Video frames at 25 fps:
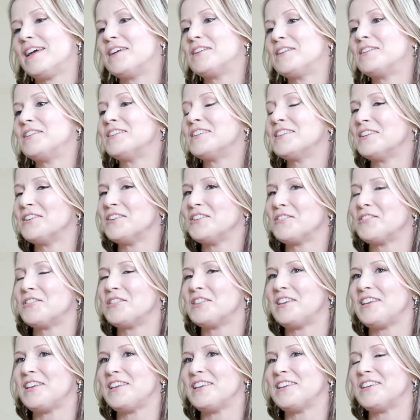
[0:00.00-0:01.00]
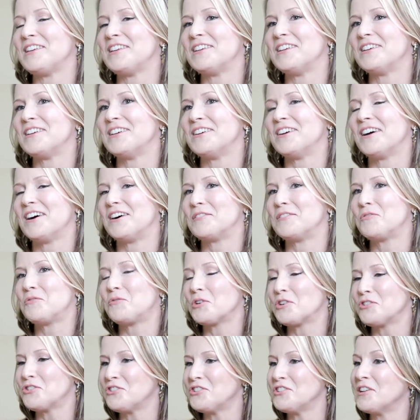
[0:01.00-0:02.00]
And the
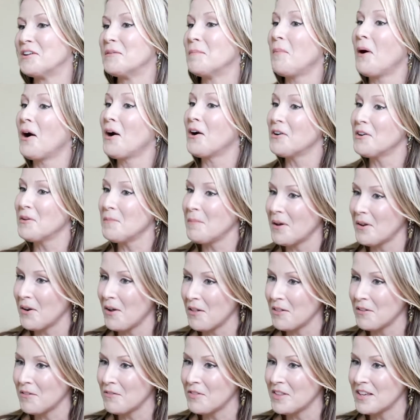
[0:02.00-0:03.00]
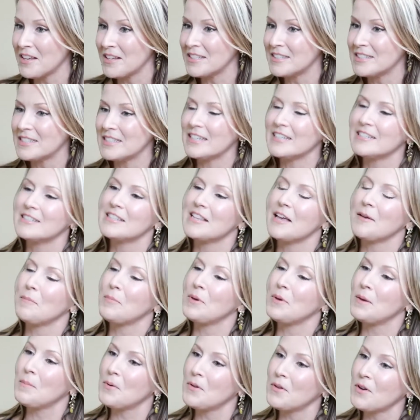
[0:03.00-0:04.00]
unfortunate part about all of this is that
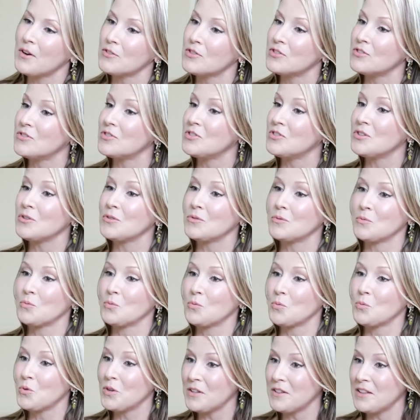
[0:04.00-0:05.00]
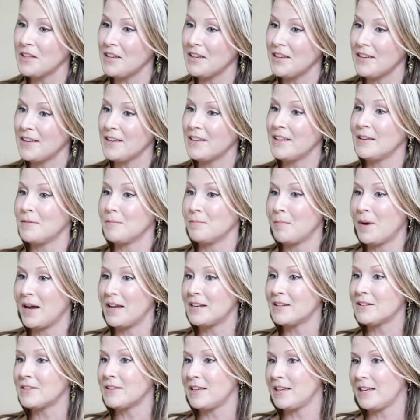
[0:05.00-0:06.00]
people are still really
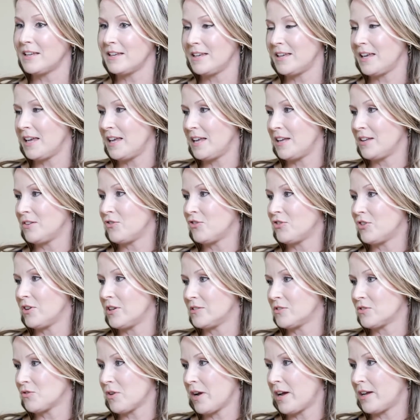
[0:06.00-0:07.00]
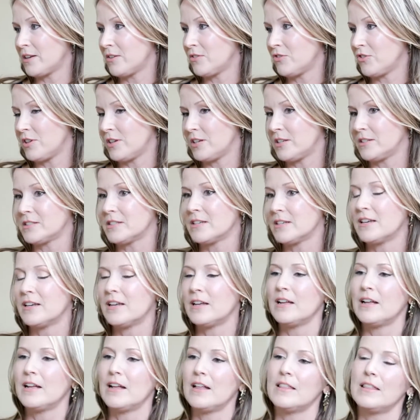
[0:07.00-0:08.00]
mightily engaged in strategies
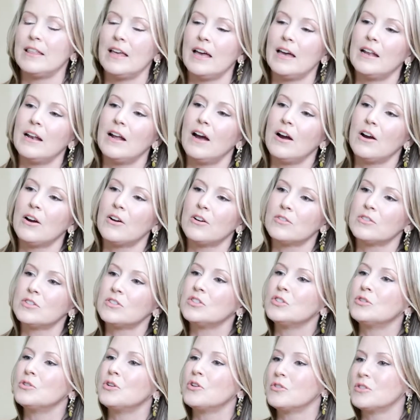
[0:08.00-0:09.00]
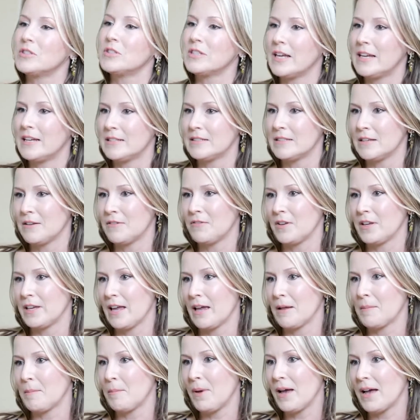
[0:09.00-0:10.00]
that are pseudoscientific
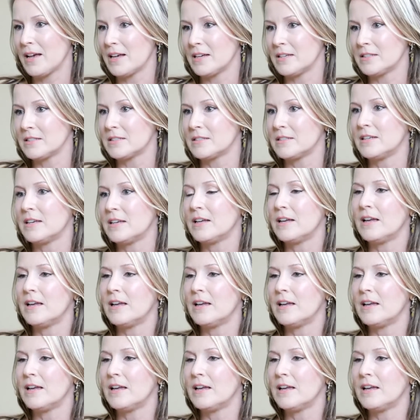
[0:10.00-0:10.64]
at best.